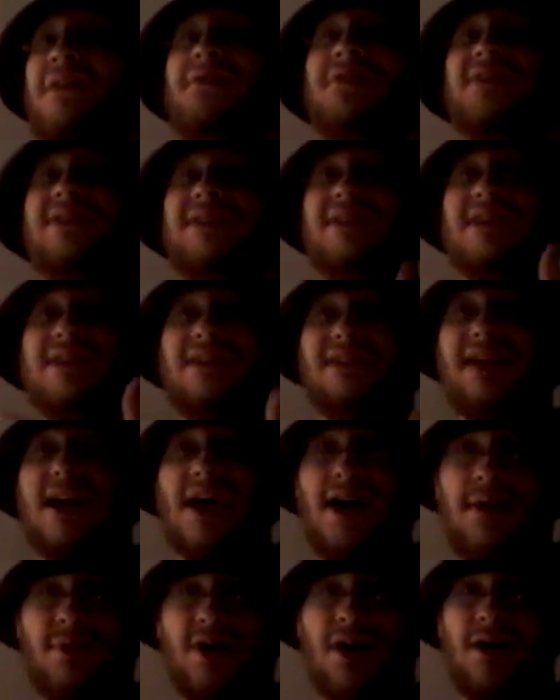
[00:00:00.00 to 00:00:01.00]
This is
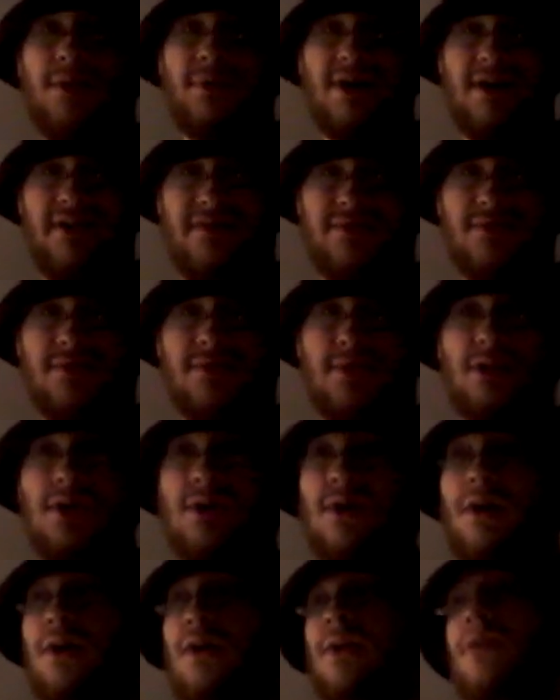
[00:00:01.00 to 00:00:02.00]
Capcom
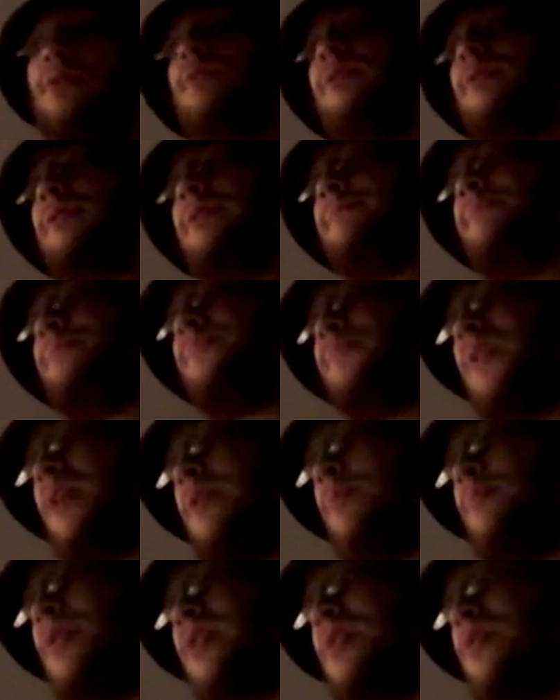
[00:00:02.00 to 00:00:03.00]
after all,
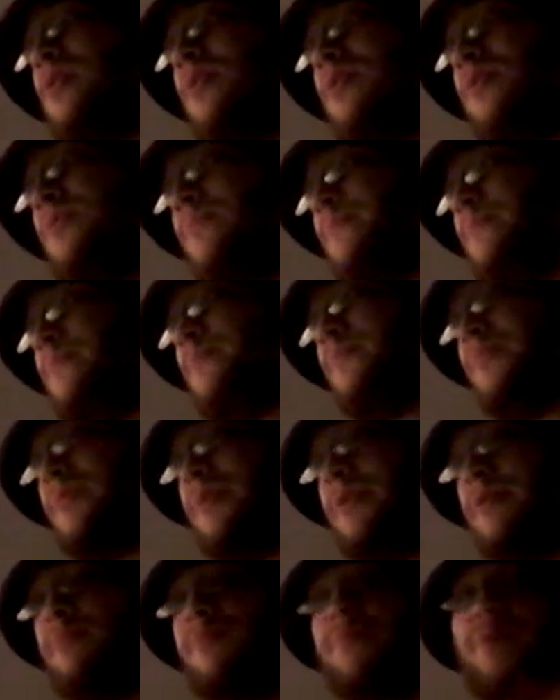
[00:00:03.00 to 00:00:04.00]
and we can all
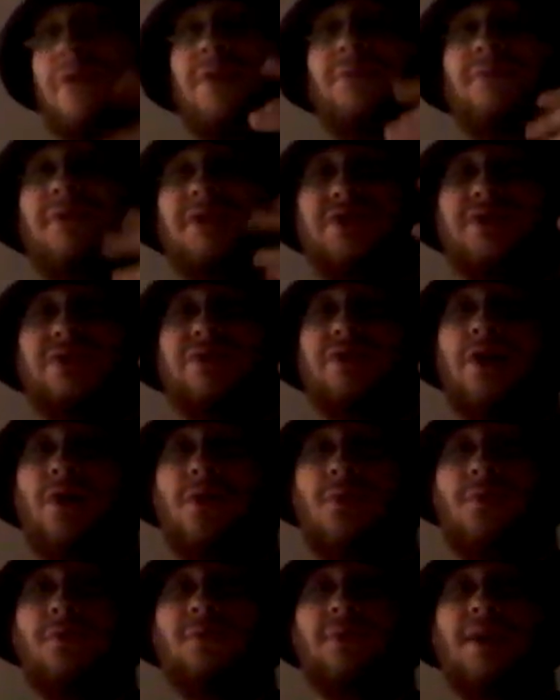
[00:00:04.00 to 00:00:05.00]
pretty much
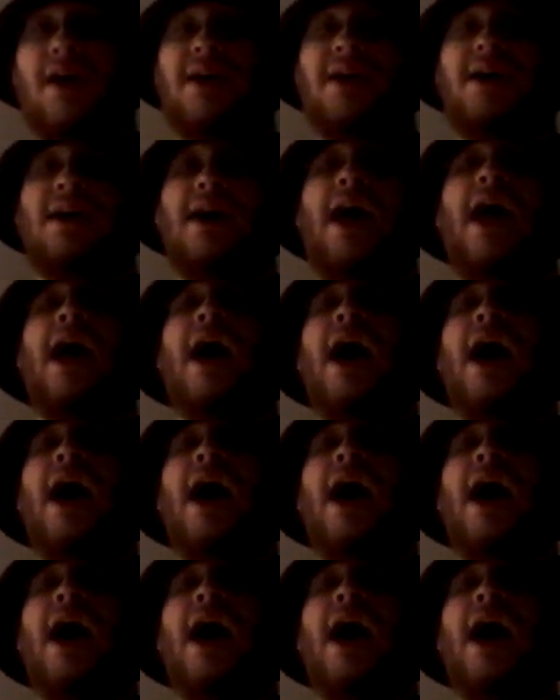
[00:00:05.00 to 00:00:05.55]
know like